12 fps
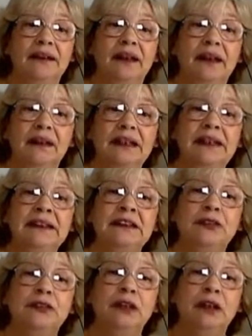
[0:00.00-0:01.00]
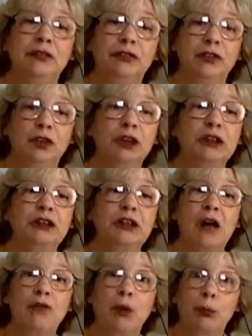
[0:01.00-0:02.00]
the least flourish
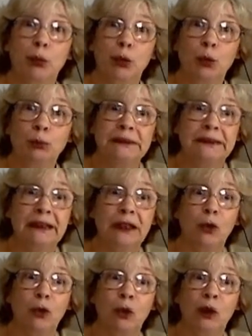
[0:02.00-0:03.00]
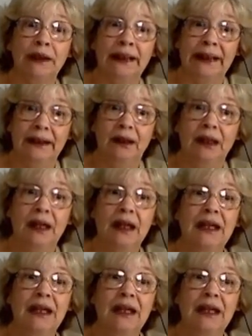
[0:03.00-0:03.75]
of a broomstick or a ladle,